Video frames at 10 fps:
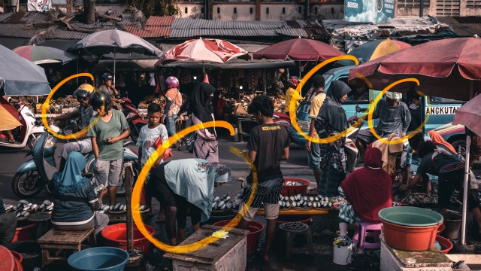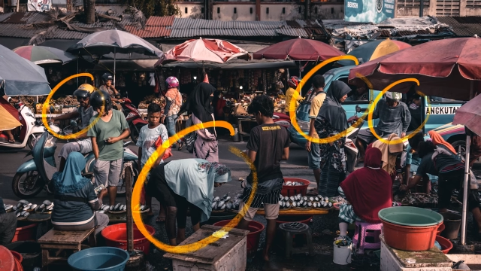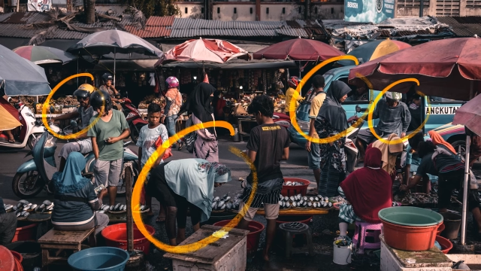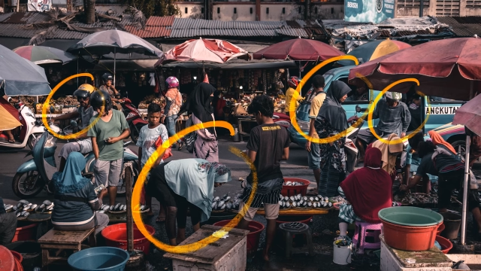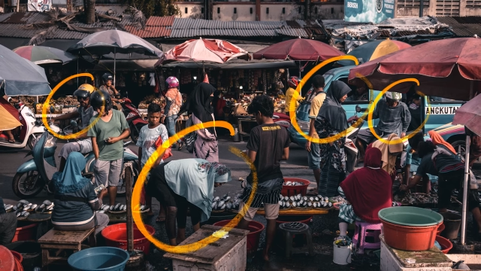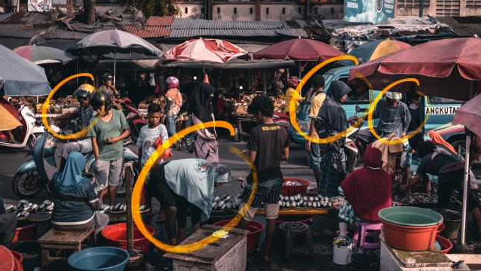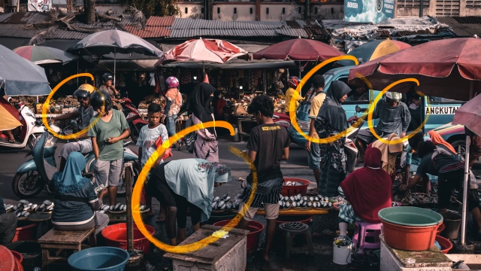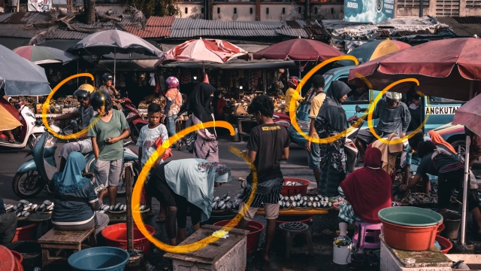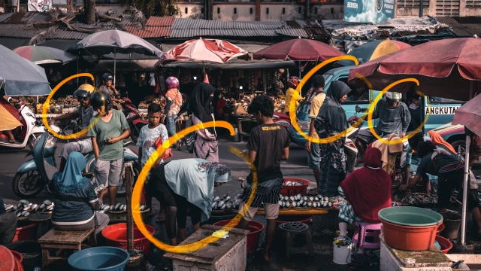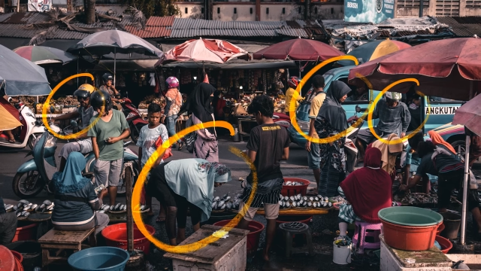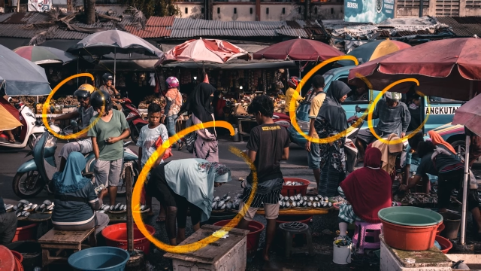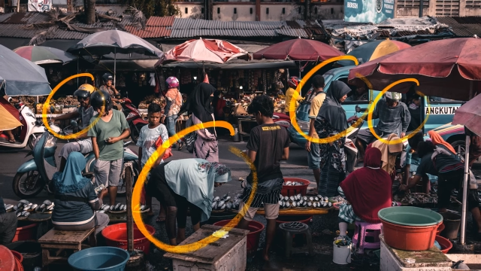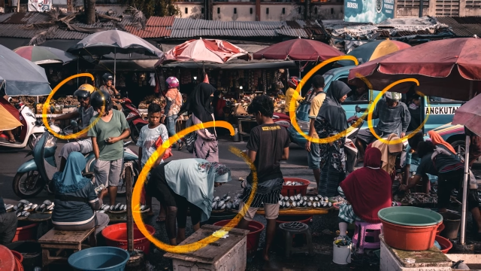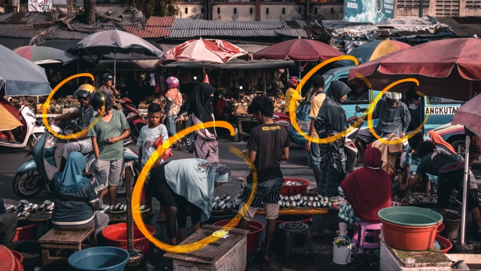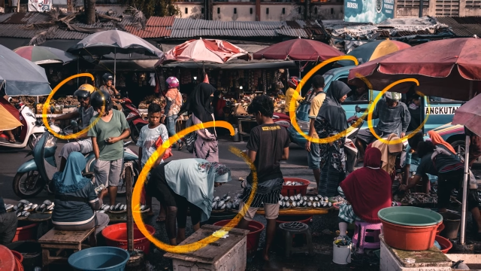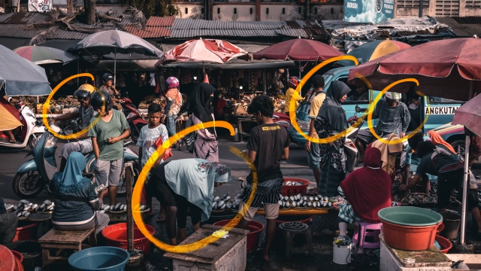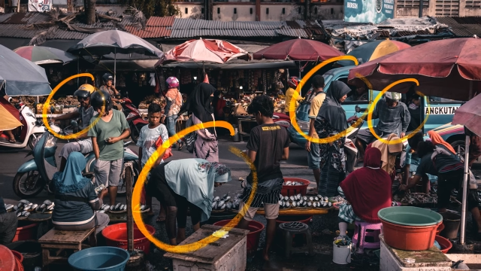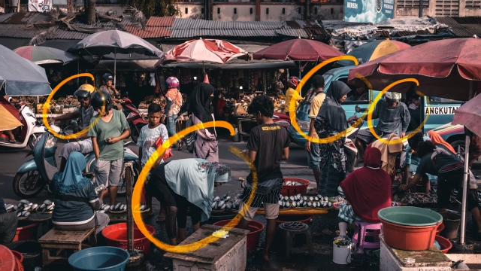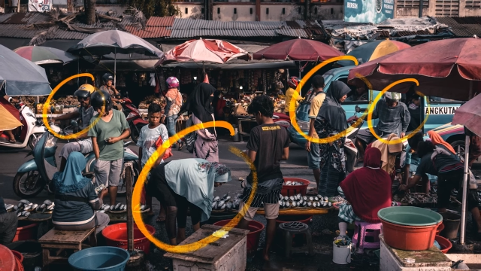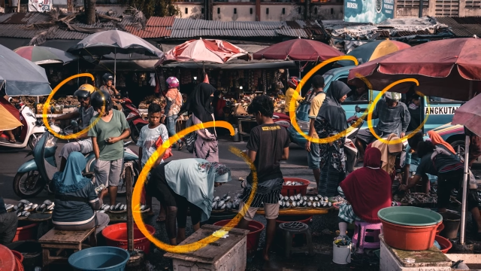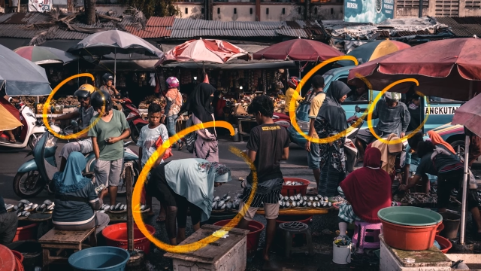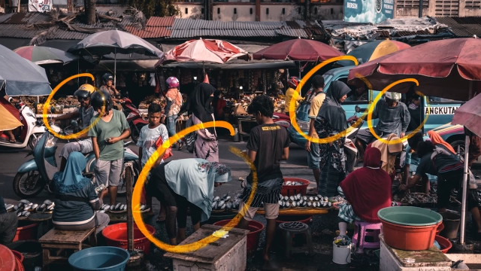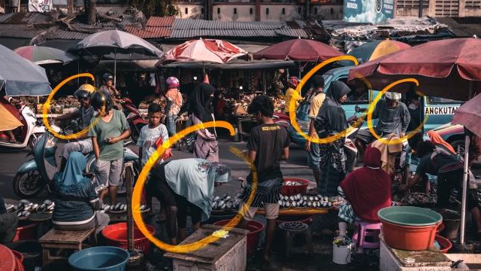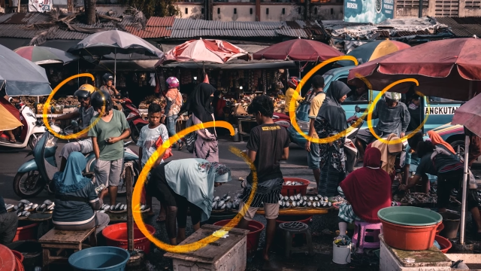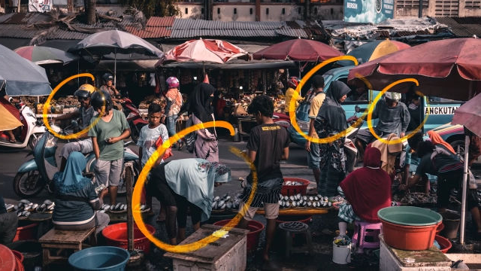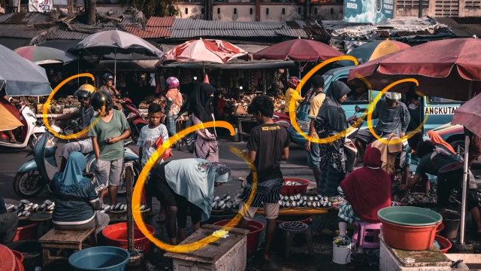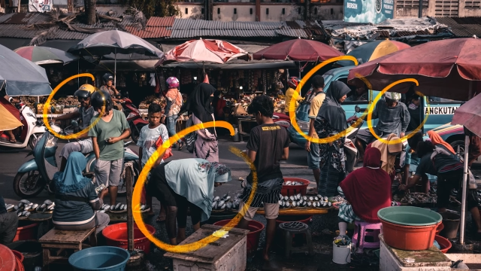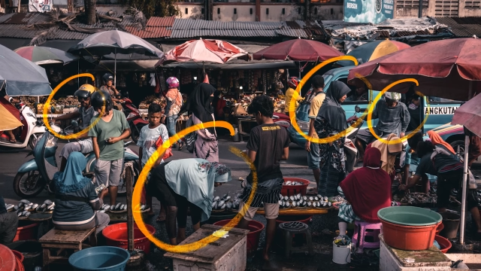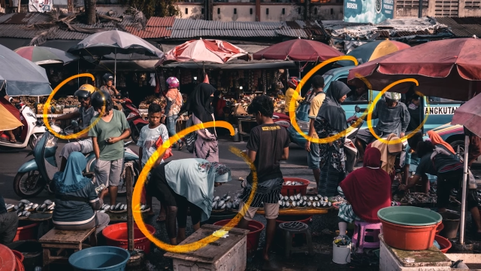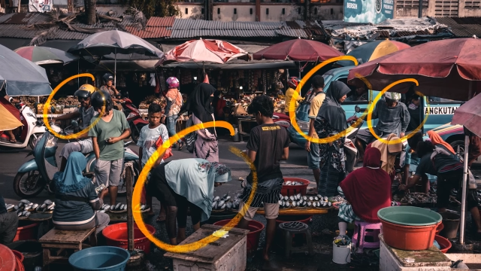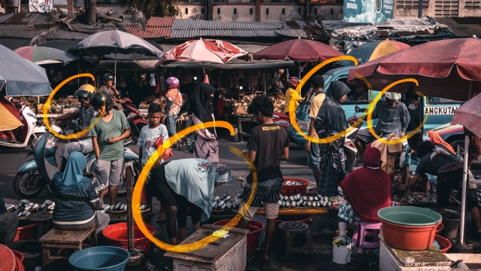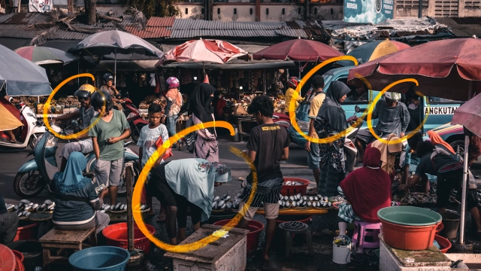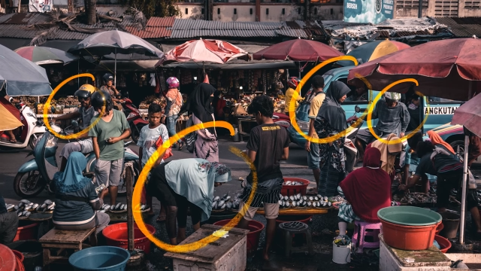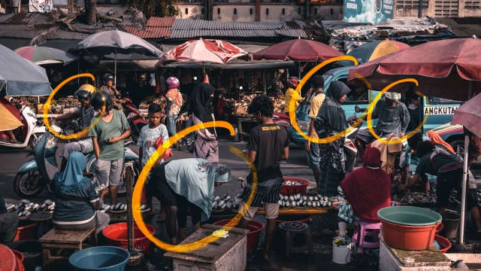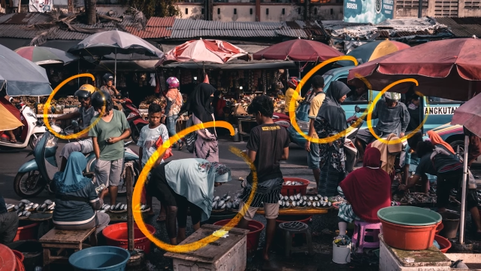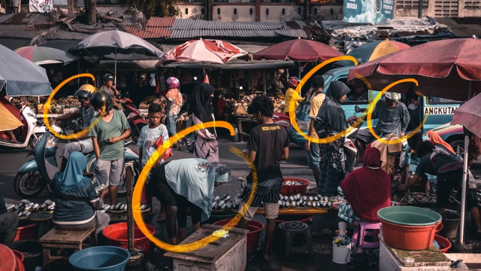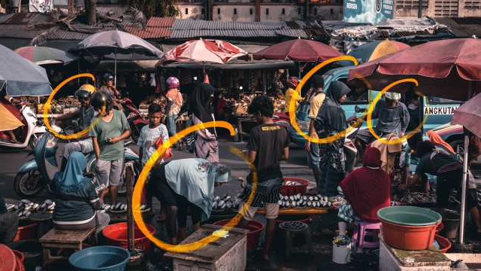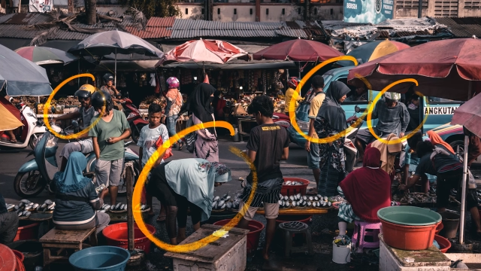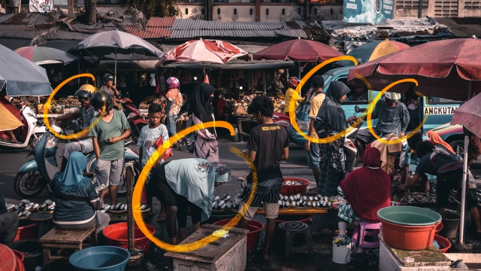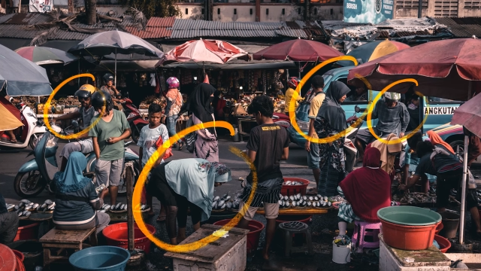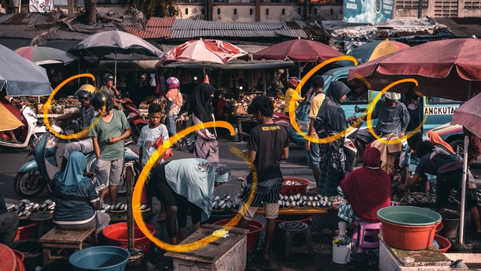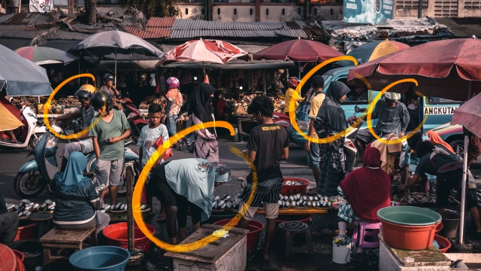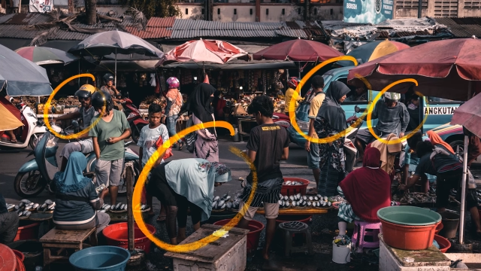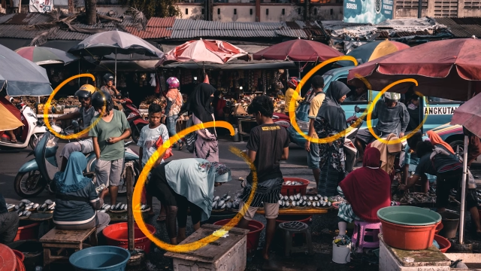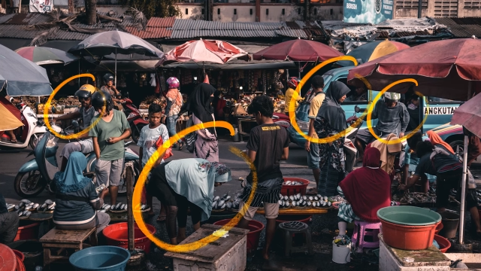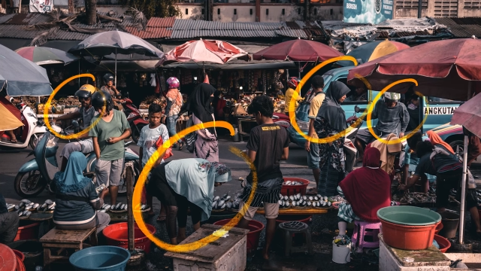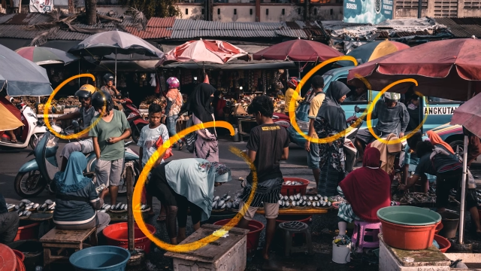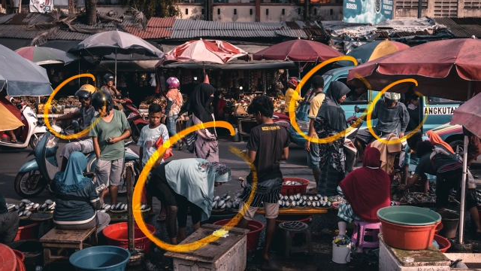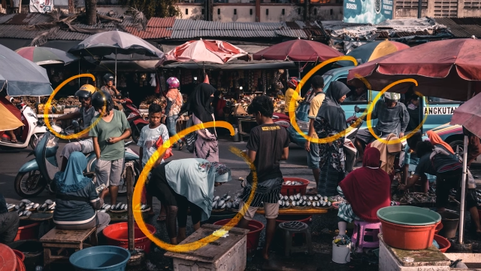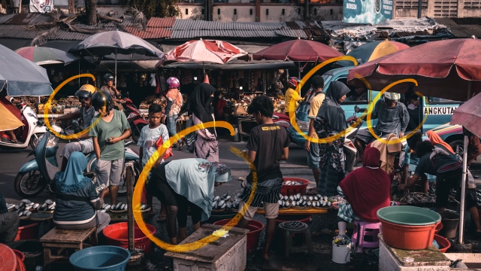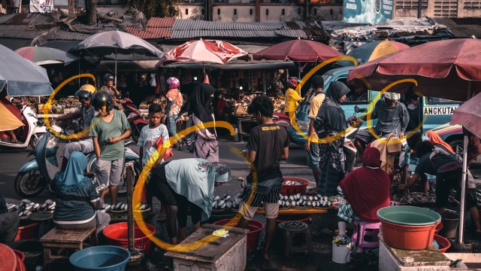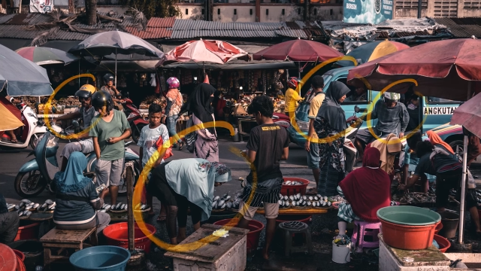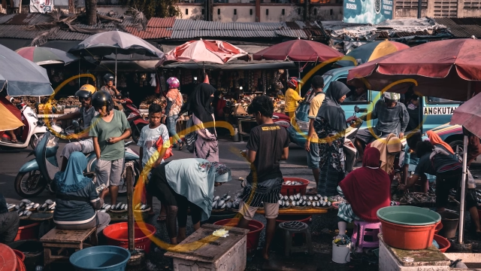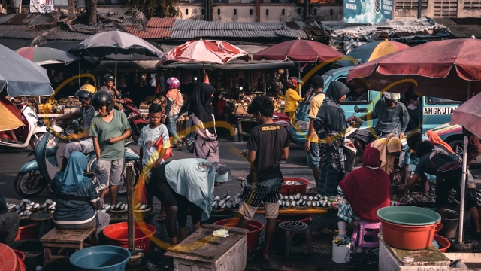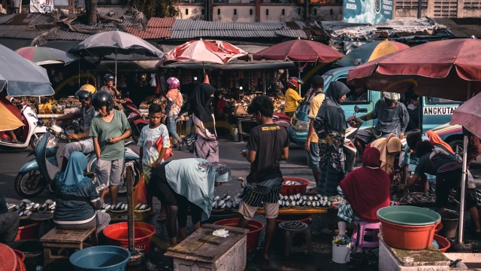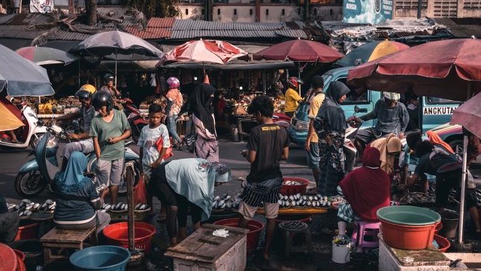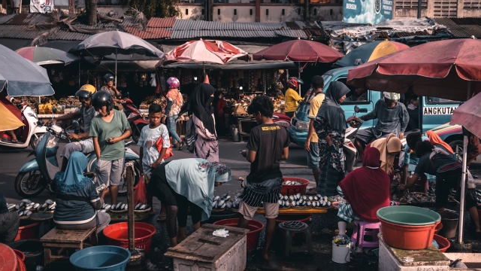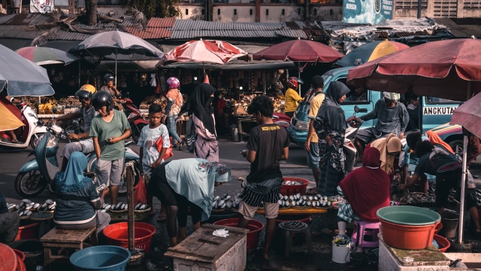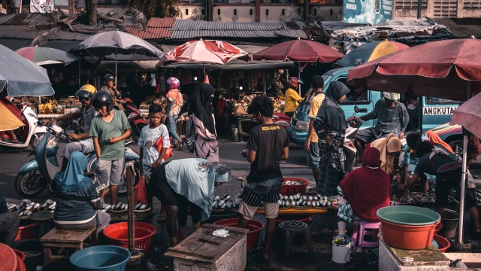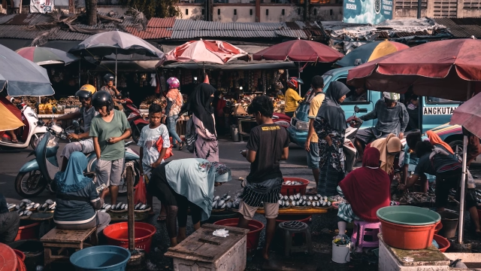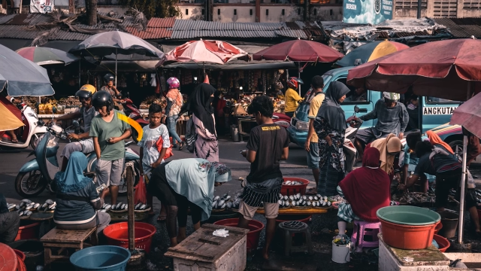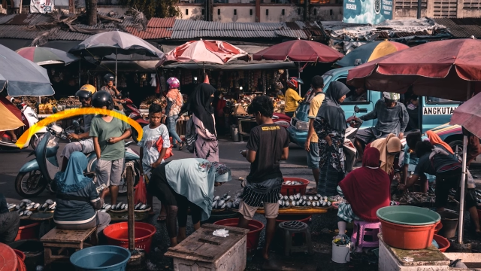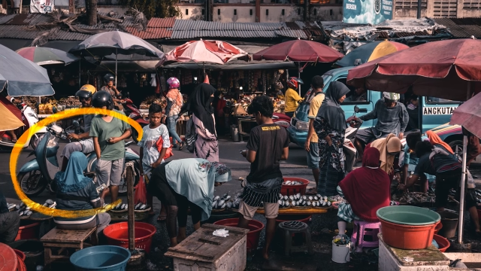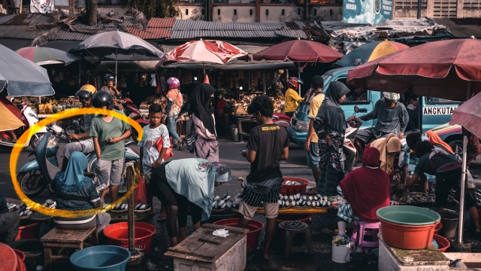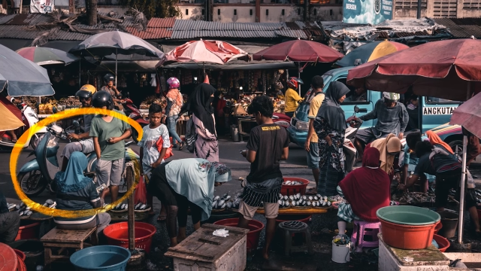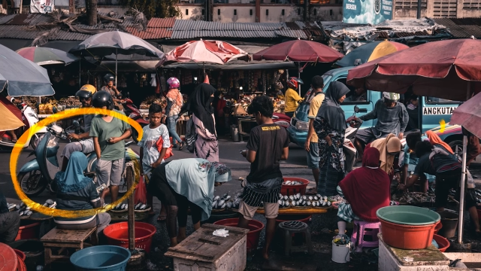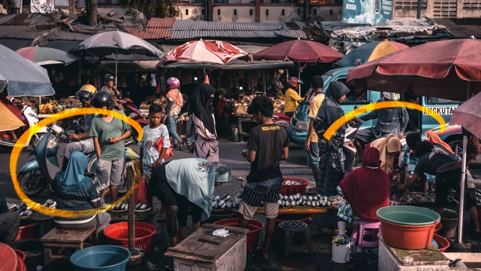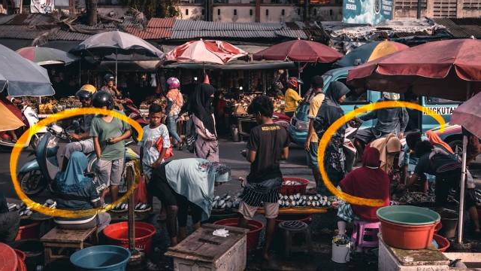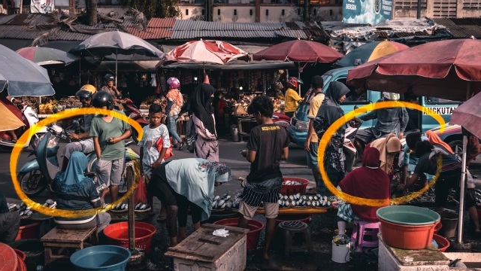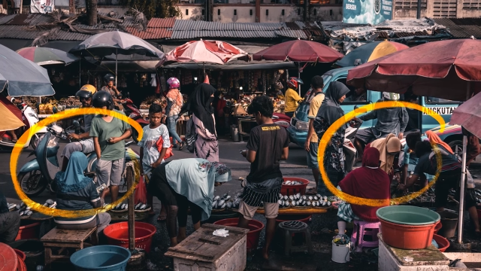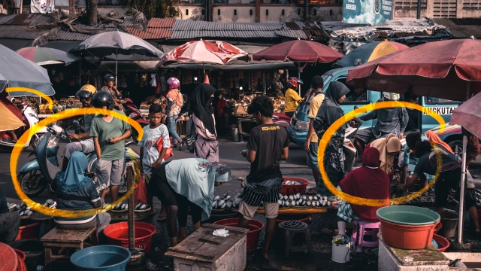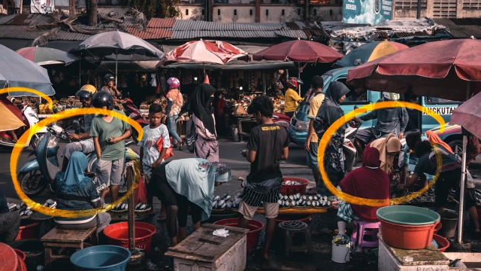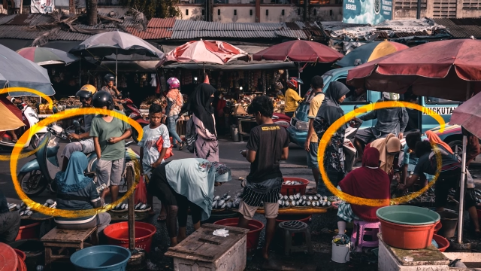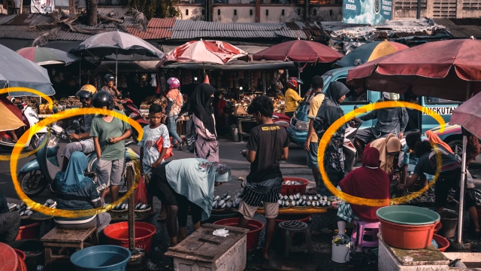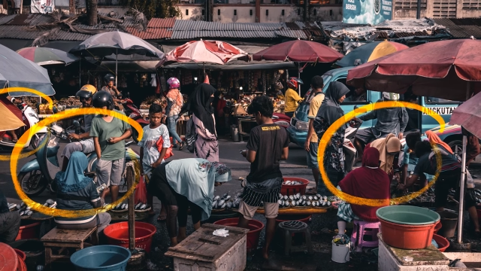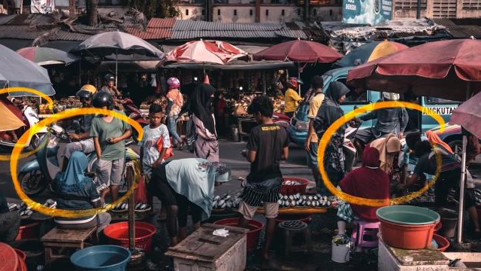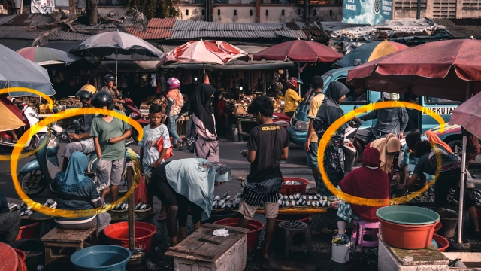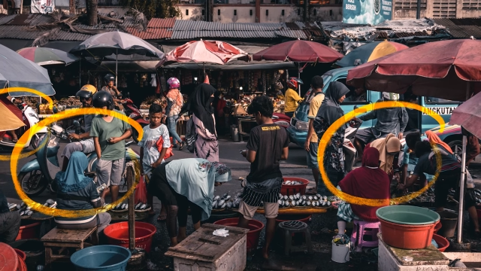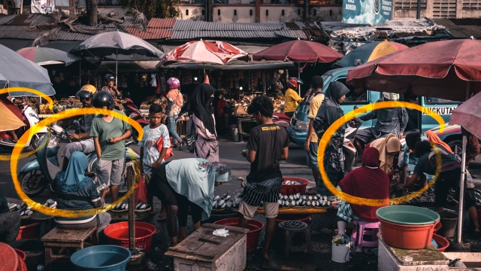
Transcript: [unreadable: no face in view]